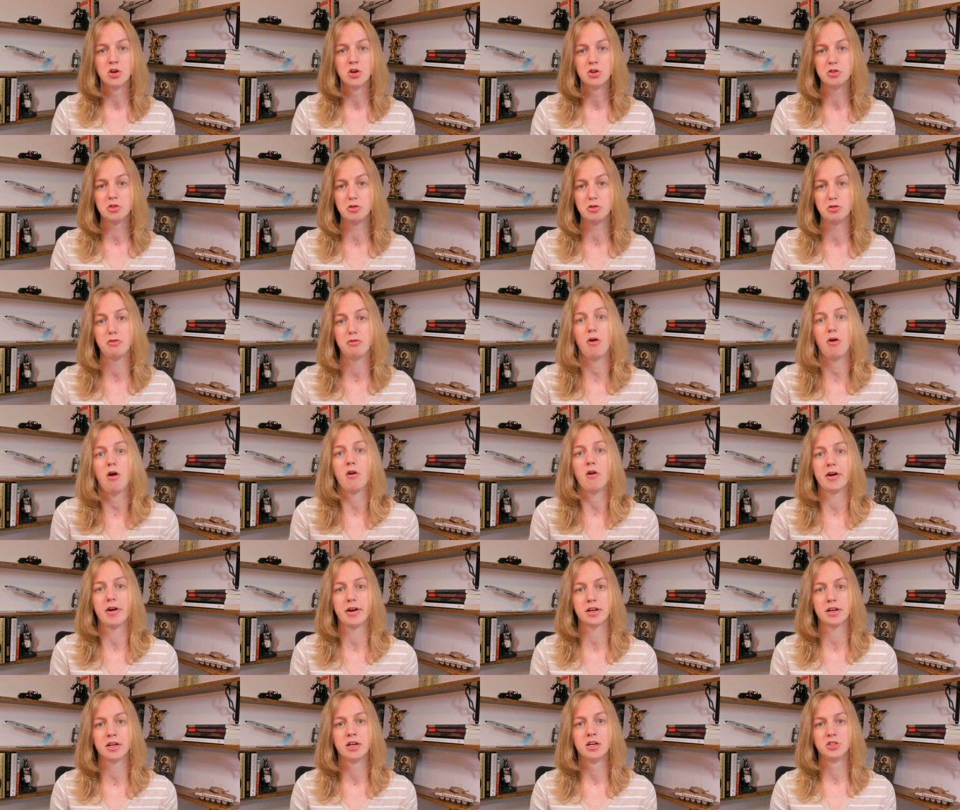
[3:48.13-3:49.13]

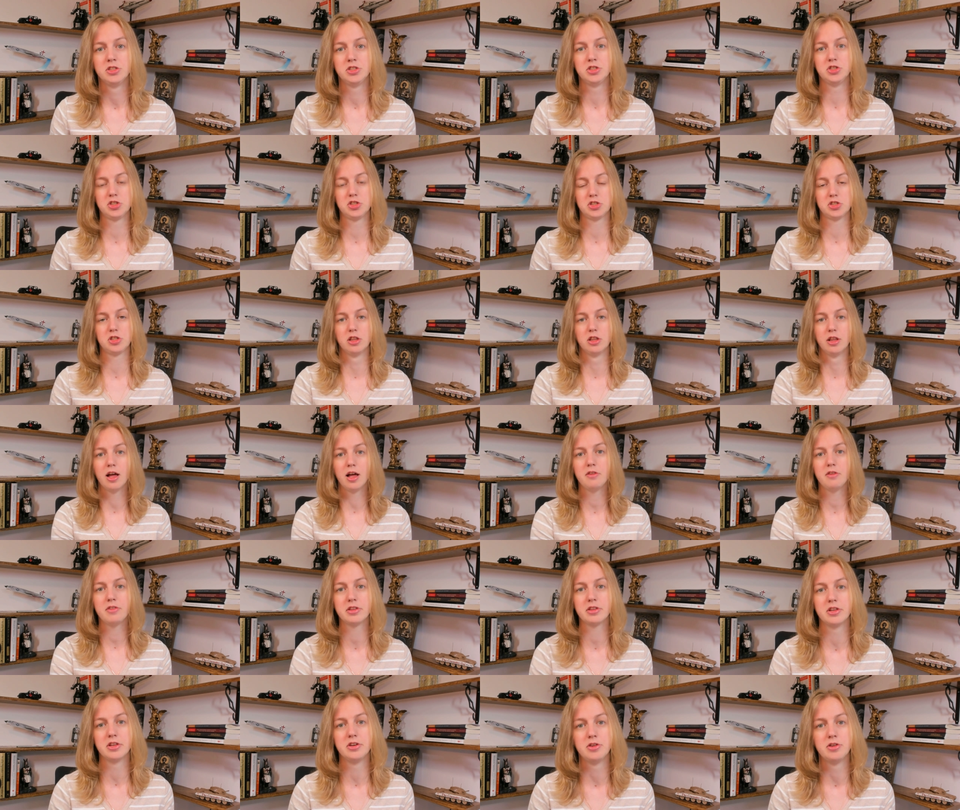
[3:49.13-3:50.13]
euphoric she's just
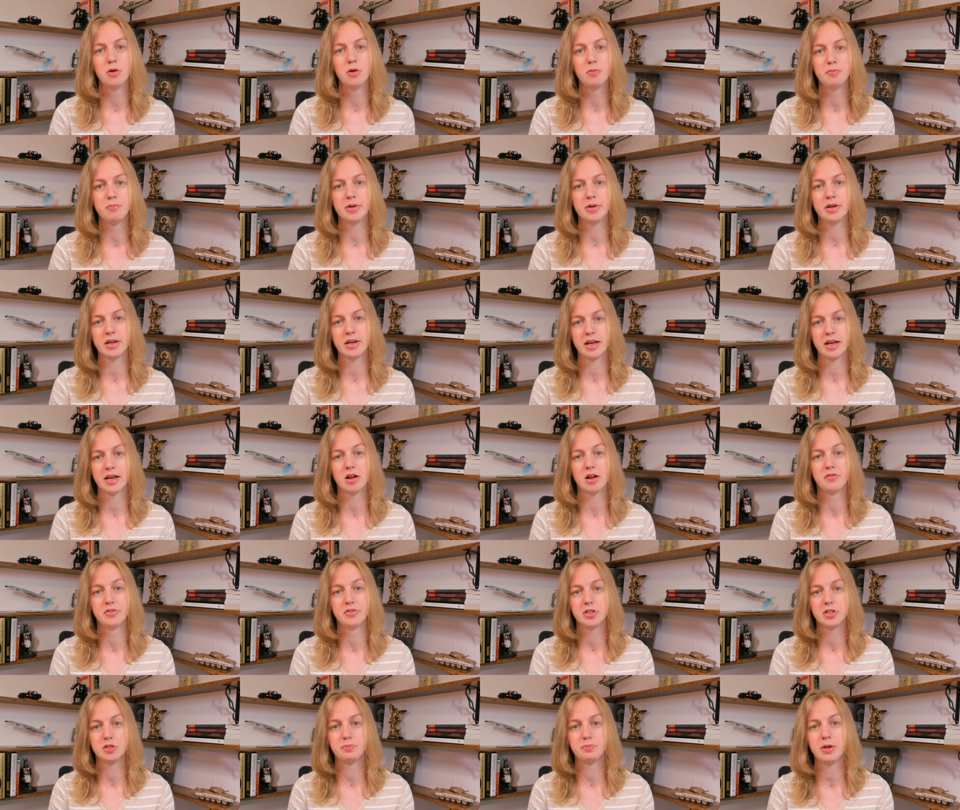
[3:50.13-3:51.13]
loving the dopamine hit of
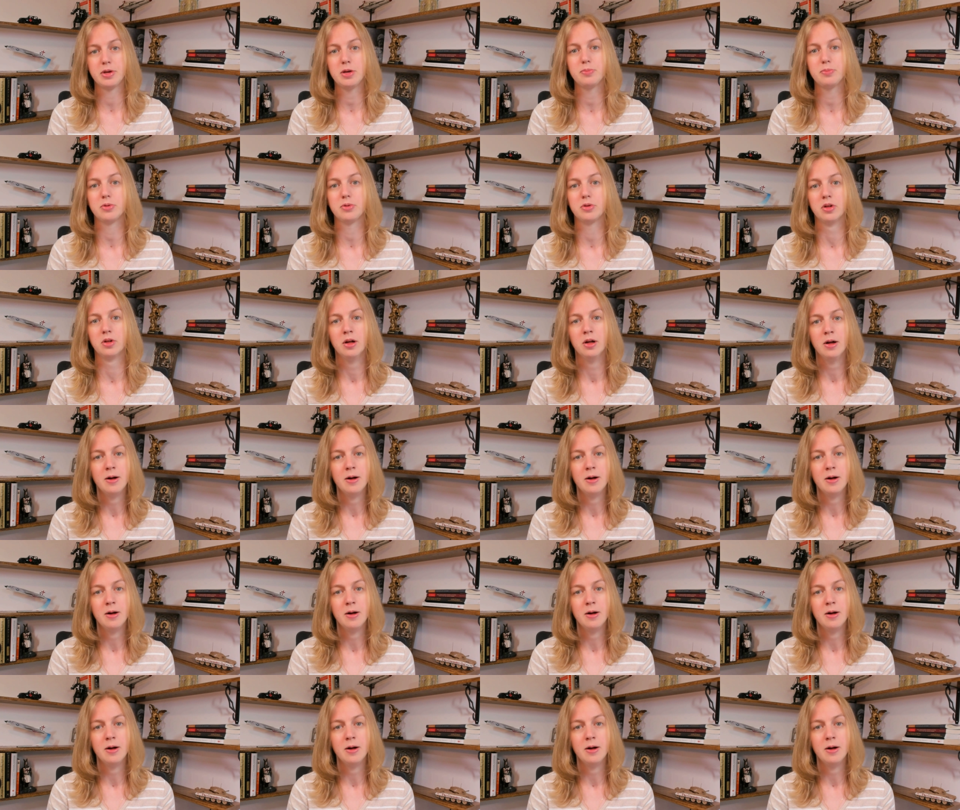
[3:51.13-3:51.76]
these people